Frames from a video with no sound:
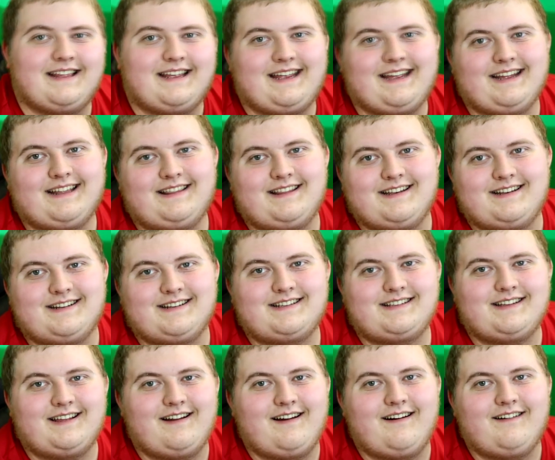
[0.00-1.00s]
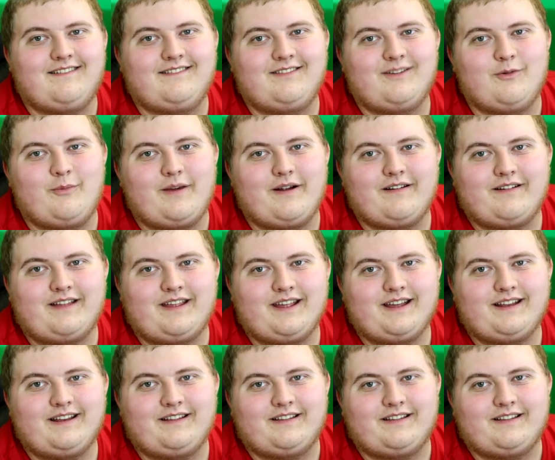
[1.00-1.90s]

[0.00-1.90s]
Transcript: kid that just, you know, the weird kid.